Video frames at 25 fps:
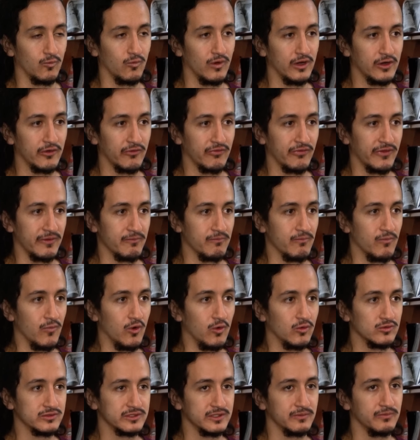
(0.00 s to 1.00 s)
one of the
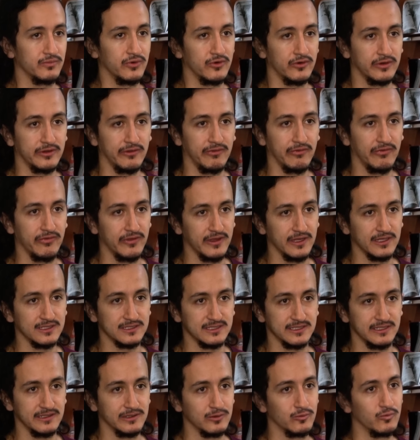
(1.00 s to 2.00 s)
most important
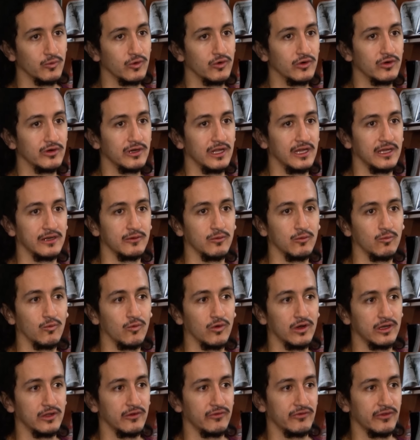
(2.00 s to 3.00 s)
things in the world and
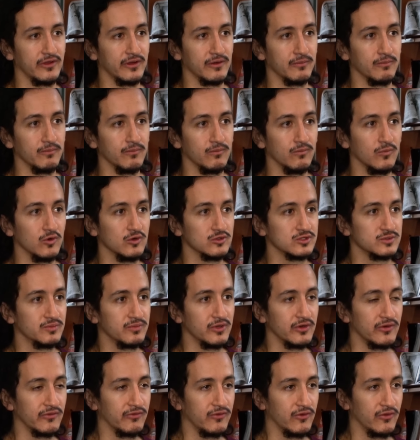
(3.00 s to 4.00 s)
one of the most
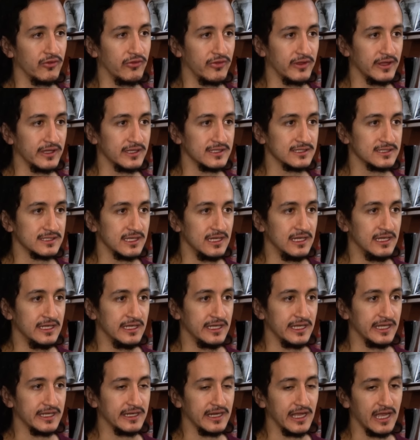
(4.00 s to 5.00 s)
beautiful things
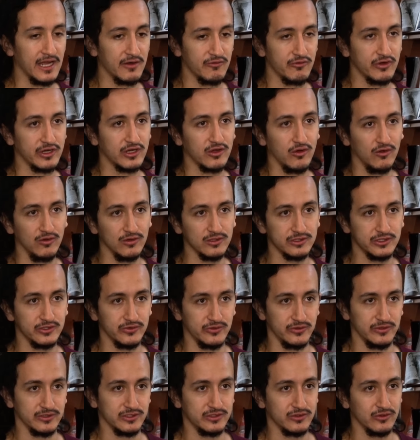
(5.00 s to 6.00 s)
in every
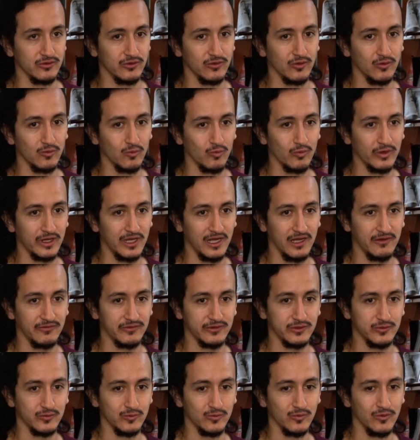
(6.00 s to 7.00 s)
culture, so we have
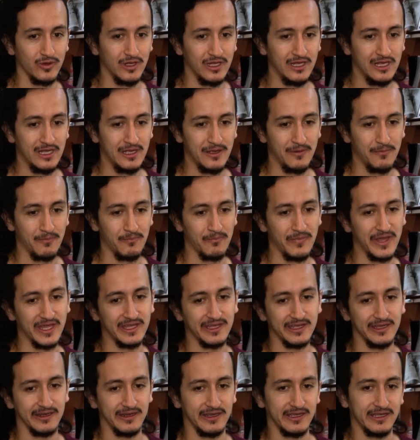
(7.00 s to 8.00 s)
to
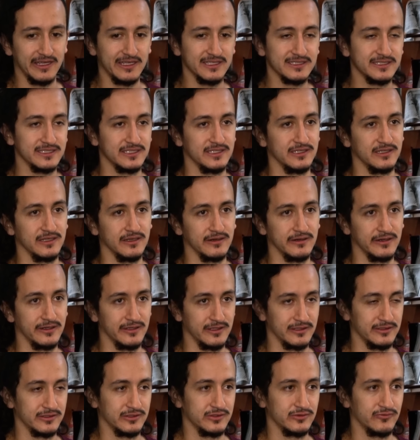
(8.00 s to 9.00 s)
make it easier
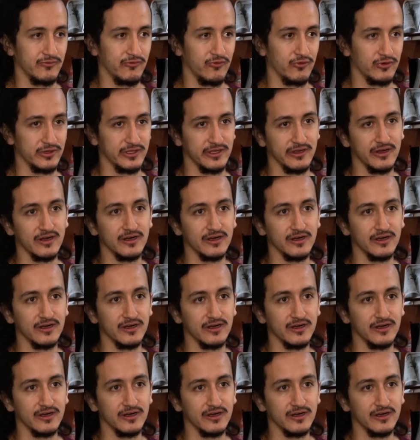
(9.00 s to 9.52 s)
for the